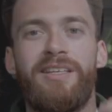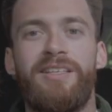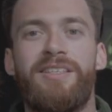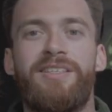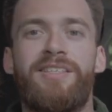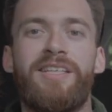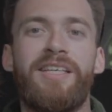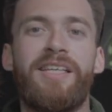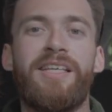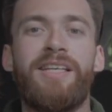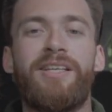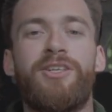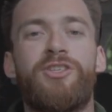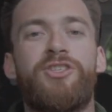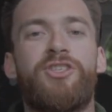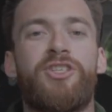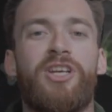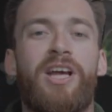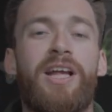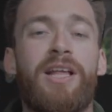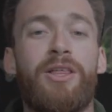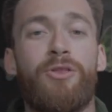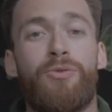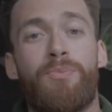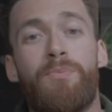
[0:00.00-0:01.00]
Ziggy has
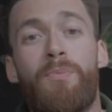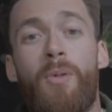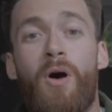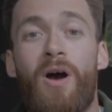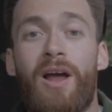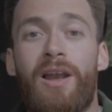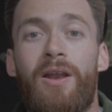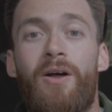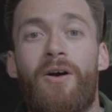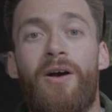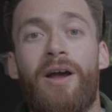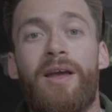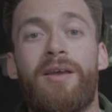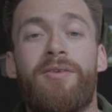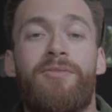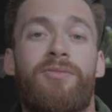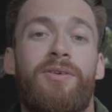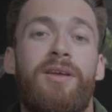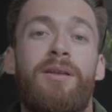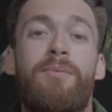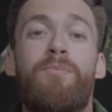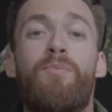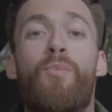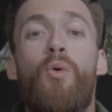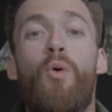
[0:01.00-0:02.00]
changed my
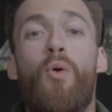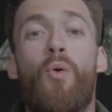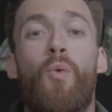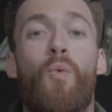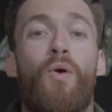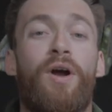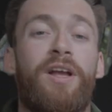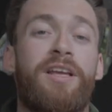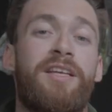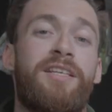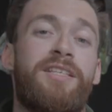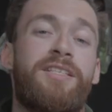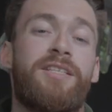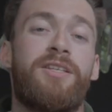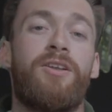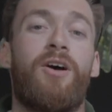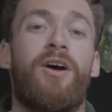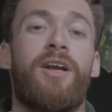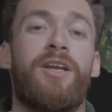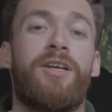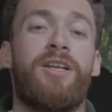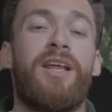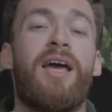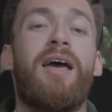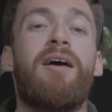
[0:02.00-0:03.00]
life in more ways than
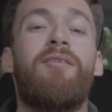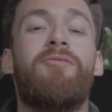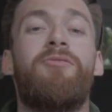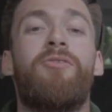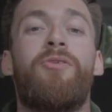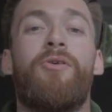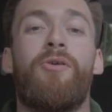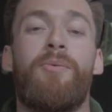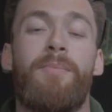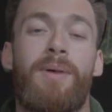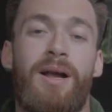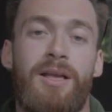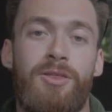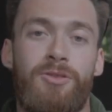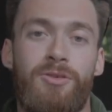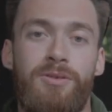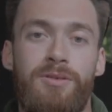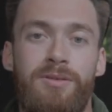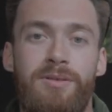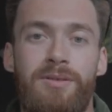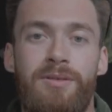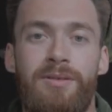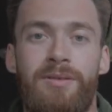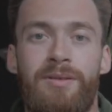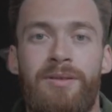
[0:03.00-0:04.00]
I could ever
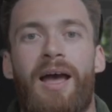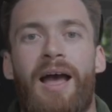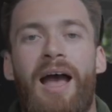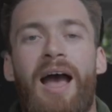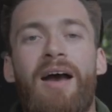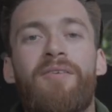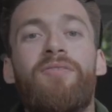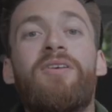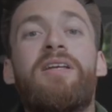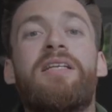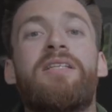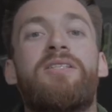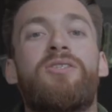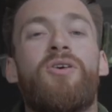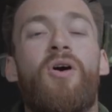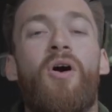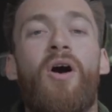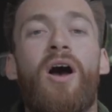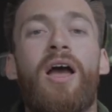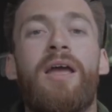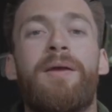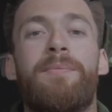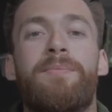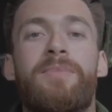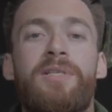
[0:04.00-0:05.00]
imagine. Having
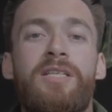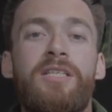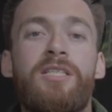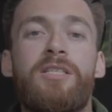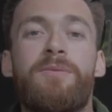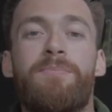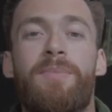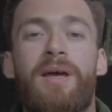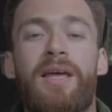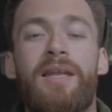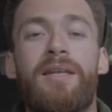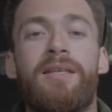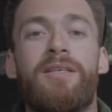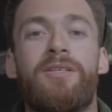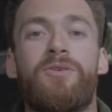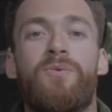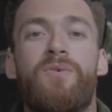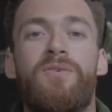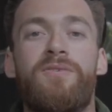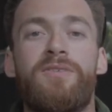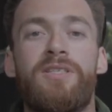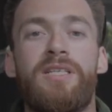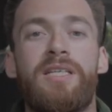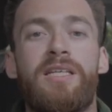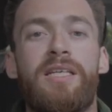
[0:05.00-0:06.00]
time to spend
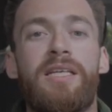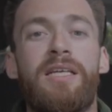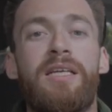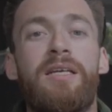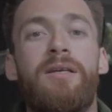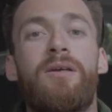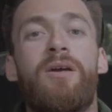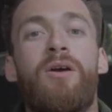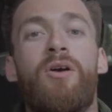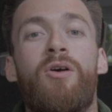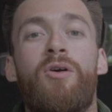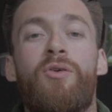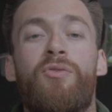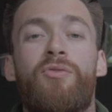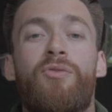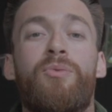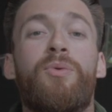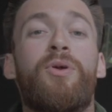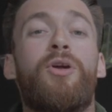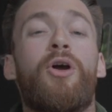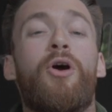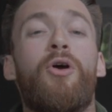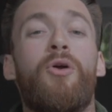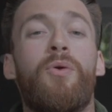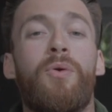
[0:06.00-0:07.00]
with Ziggy, from
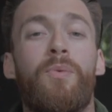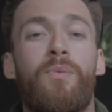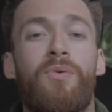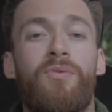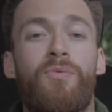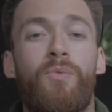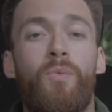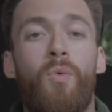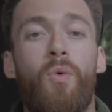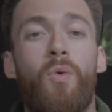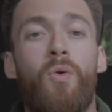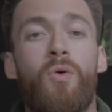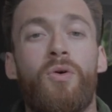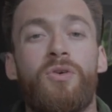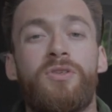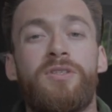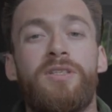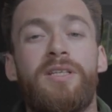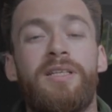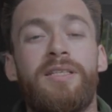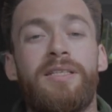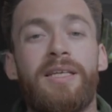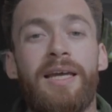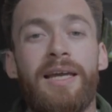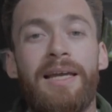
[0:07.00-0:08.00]
going with walks
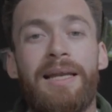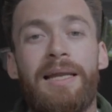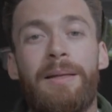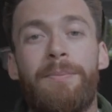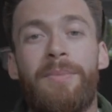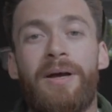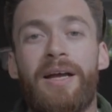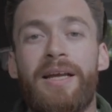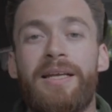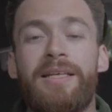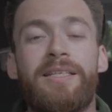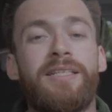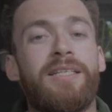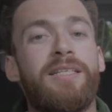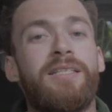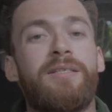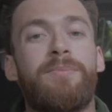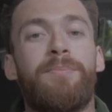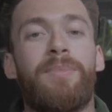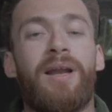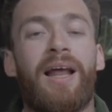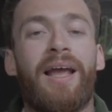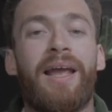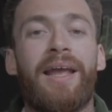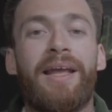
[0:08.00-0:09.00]
on a daily basis,
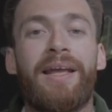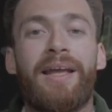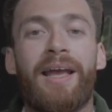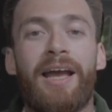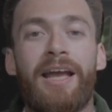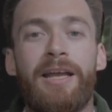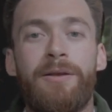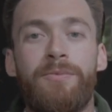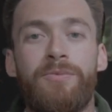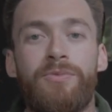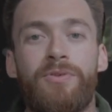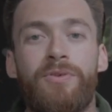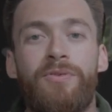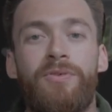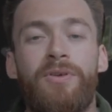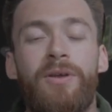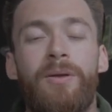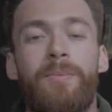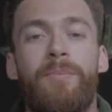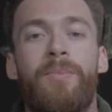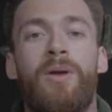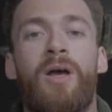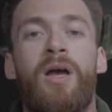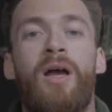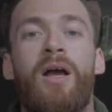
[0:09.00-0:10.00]
playing games with
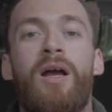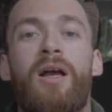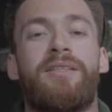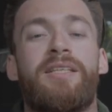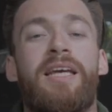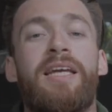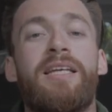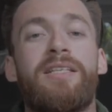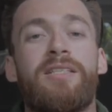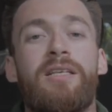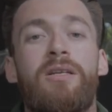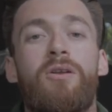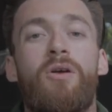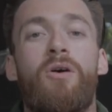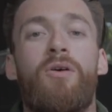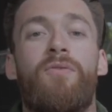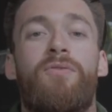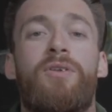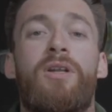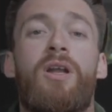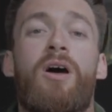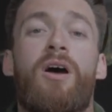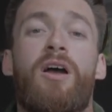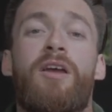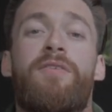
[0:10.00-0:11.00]
him, takes a lot of
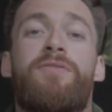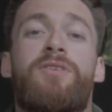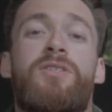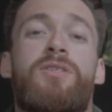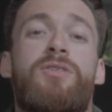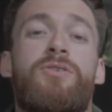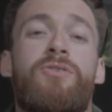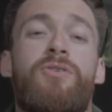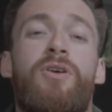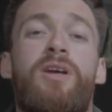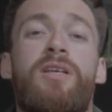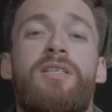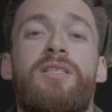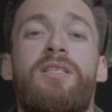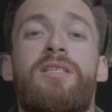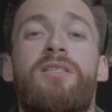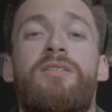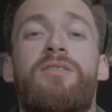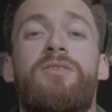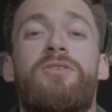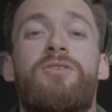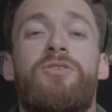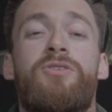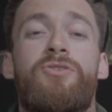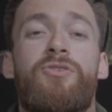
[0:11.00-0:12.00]
life's stresses
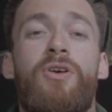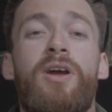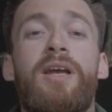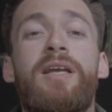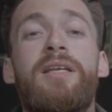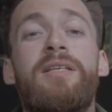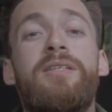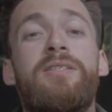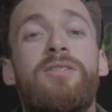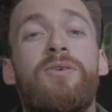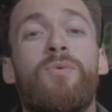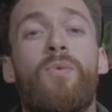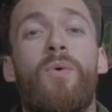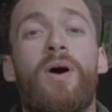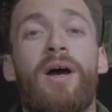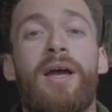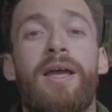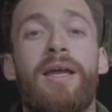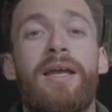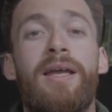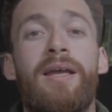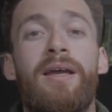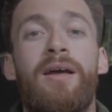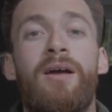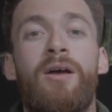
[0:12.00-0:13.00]
and strains
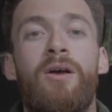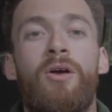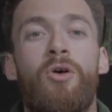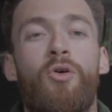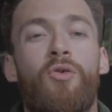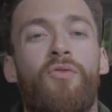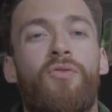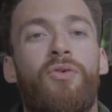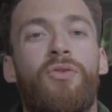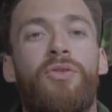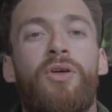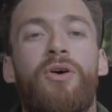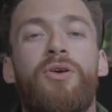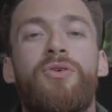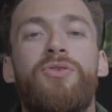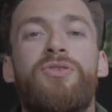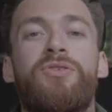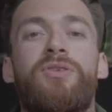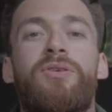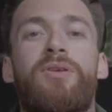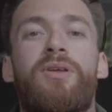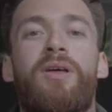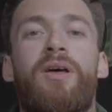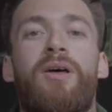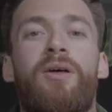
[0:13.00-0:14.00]
away for
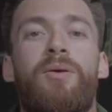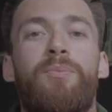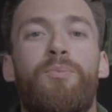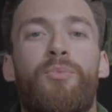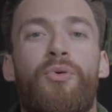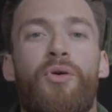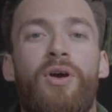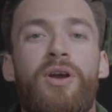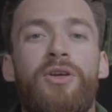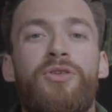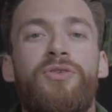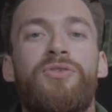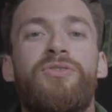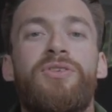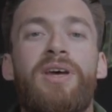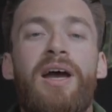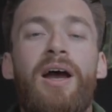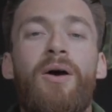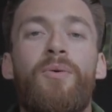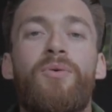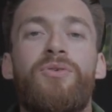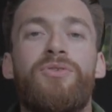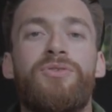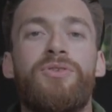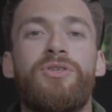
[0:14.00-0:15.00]
those precious
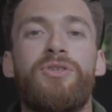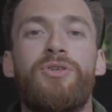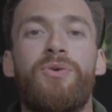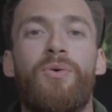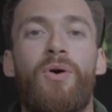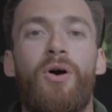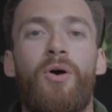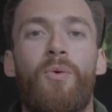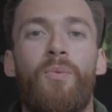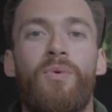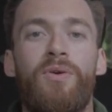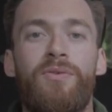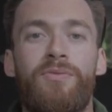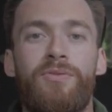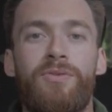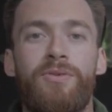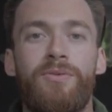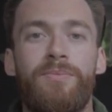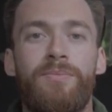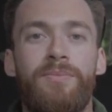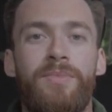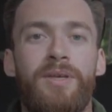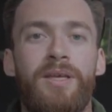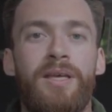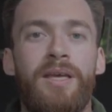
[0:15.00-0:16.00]
hours that you are with
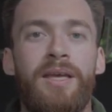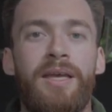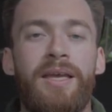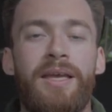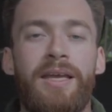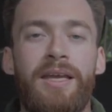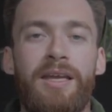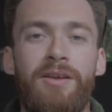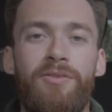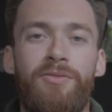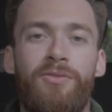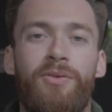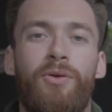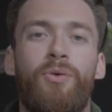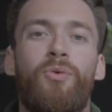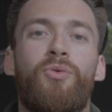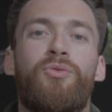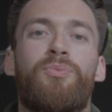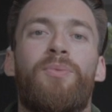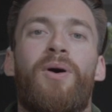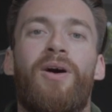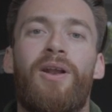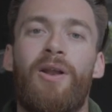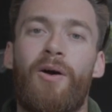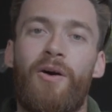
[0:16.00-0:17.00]
them. He fills
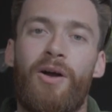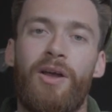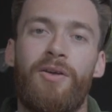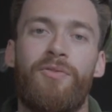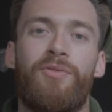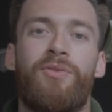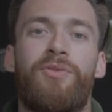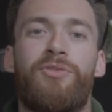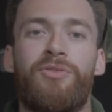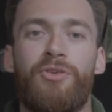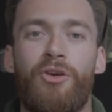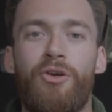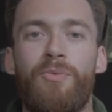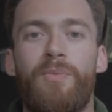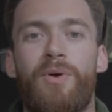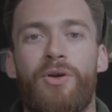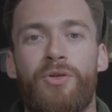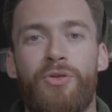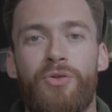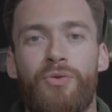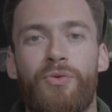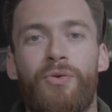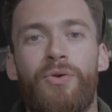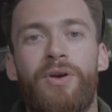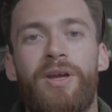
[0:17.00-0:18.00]
my life with so
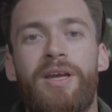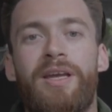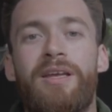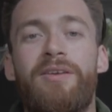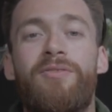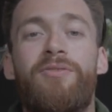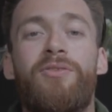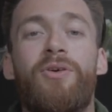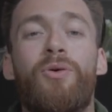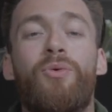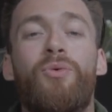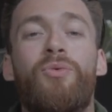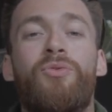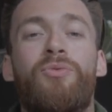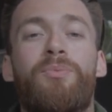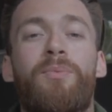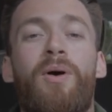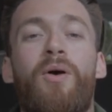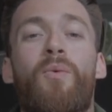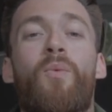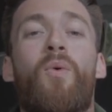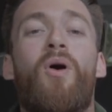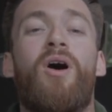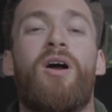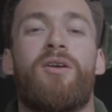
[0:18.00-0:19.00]
much joy. He fills my
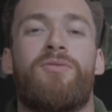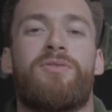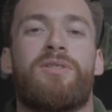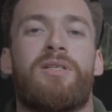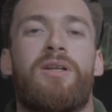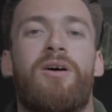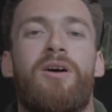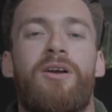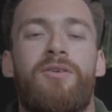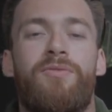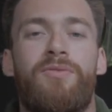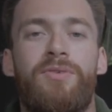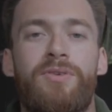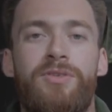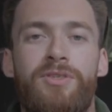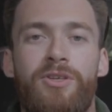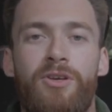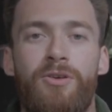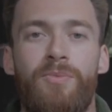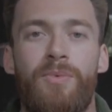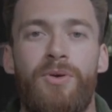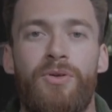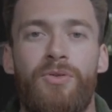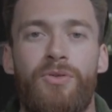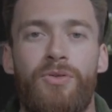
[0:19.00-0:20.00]
wife's life with so
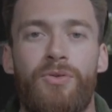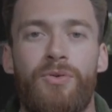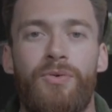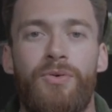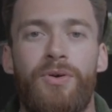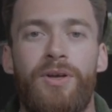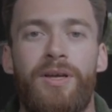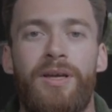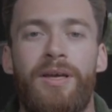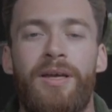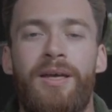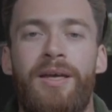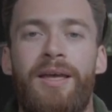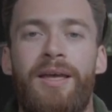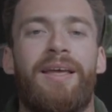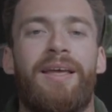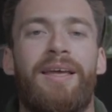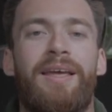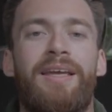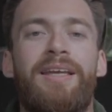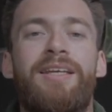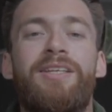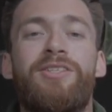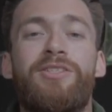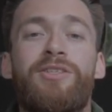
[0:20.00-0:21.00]
much joy.
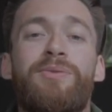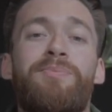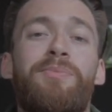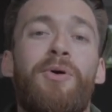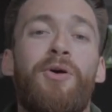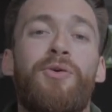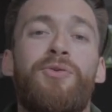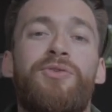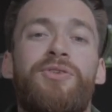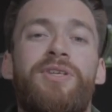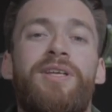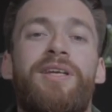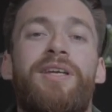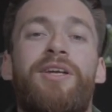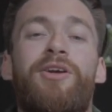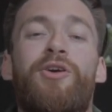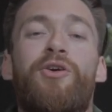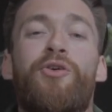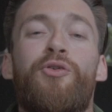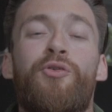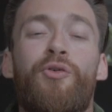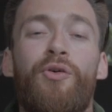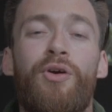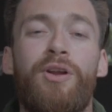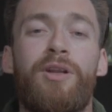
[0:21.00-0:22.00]
He is the most
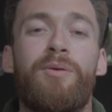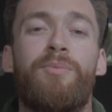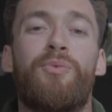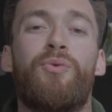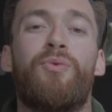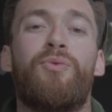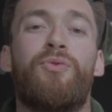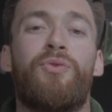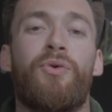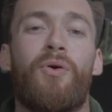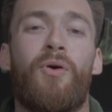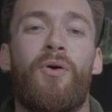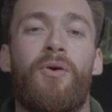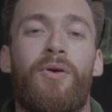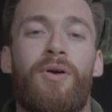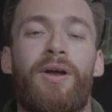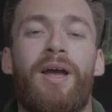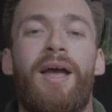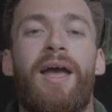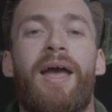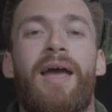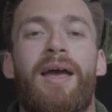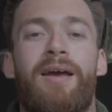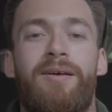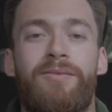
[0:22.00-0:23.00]
incredible dog
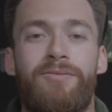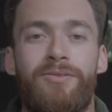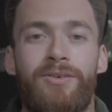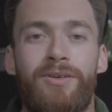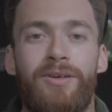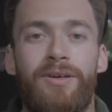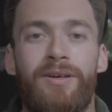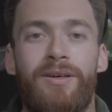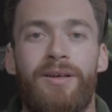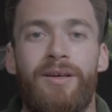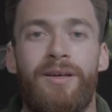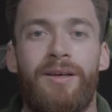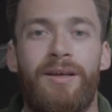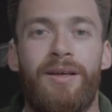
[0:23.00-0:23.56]
ever.